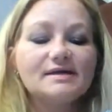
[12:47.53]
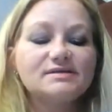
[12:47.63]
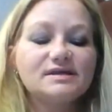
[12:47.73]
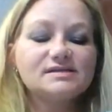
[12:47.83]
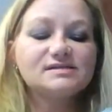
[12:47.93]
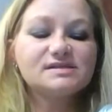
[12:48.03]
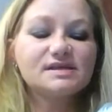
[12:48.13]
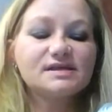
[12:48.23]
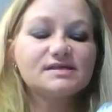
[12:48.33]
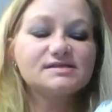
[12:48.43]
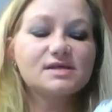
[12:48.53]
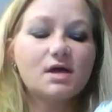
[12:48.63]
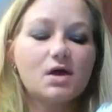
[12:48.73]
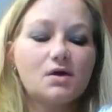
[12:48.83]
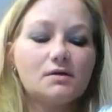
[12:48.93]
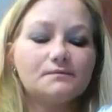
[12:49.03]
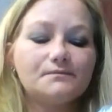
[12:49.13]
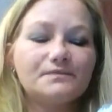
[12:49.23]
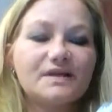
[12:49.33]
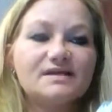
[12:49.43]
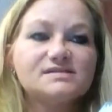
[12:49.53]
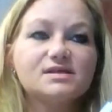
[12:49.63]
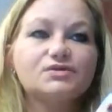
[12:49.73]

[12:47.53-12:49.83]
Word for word: This is, um, it's a